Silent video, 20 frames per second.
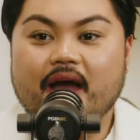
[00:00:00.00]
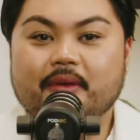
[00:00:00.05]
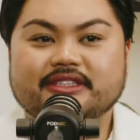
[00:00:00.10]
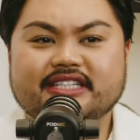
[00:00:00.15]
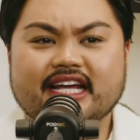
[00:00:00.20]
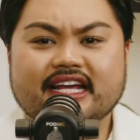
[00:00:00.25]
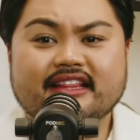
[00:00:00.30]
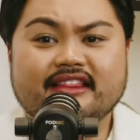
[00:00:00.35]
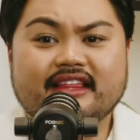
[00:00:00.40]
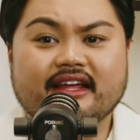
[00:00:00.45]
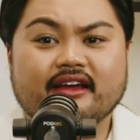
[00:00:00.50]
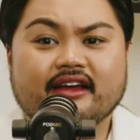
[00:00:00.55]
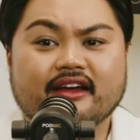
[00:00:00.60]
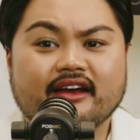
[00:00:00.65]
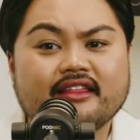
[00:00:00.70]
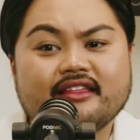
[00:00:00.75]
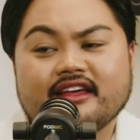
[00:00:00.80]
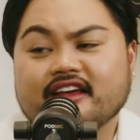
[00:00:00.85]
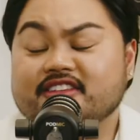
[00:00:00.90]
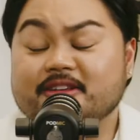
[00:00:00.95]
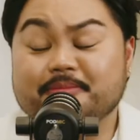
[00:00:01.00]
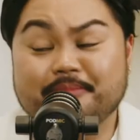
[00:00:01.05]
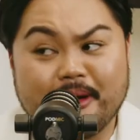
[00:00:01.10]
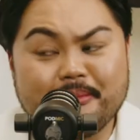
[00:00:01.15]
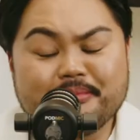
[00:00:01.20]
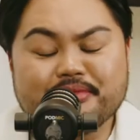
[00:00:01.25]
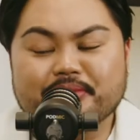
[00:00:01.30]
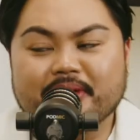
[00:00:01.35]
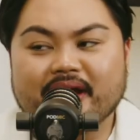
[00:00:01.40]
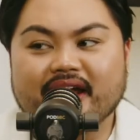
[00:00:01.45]
I was like, they're going to think it's a
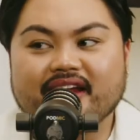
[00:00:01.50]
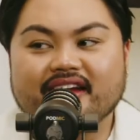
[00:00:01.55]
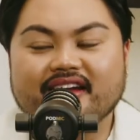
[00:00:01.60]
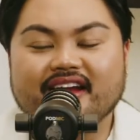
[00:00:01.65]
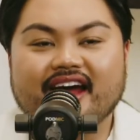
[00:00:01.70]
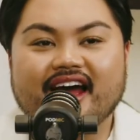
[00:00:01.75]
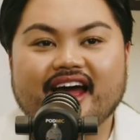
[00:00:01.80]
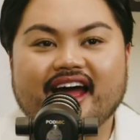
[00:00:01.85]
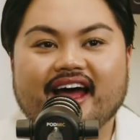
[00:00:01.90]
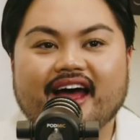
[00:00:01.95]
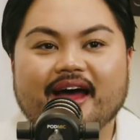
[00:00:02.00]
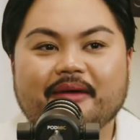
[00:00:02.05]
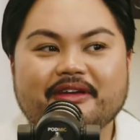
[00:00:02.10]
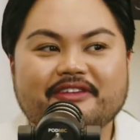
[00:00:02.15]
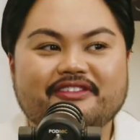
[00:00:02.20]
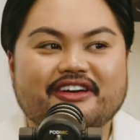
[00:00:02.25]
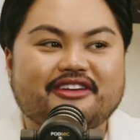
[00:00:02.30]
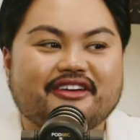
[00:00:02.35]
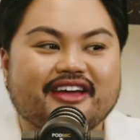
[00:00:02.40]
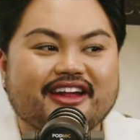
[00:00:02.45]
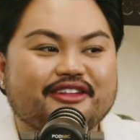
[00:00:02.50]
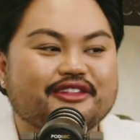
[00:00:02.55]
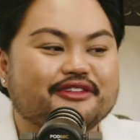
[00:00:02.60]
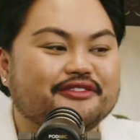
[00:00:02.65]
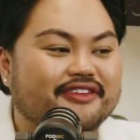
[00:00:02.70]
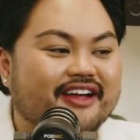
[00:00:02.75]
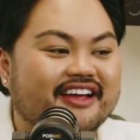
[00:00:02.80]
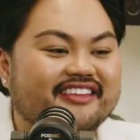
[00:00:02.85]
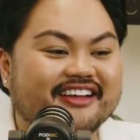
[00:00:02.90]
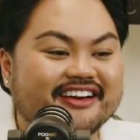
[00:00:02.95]
bomb threat. Yeah. If I don't get on the
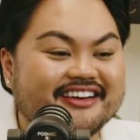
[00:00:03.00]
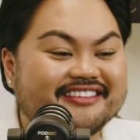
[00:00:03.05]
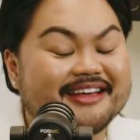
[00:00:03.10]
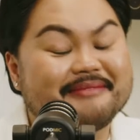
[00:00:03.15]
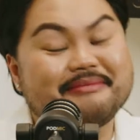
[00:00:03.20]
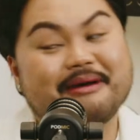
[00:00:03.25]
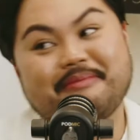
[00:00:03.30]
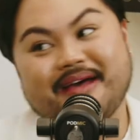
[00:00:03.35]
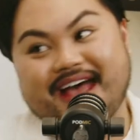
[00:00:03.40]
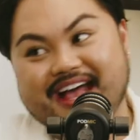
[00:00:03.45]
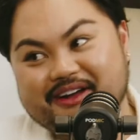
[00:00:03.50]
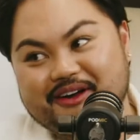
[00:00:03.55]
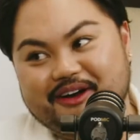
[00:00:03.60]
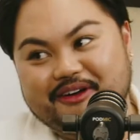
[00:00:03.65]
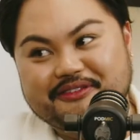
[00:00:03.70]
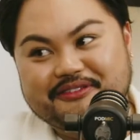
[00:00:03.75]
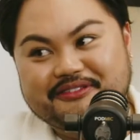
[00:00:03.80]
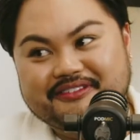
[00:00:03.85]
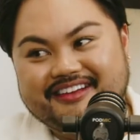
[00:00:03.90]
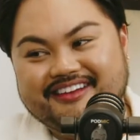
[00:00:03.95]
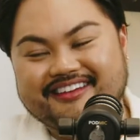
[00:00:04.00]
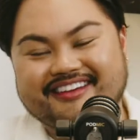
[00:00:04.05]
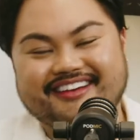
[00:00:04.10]
flight, they're going to take my bag off.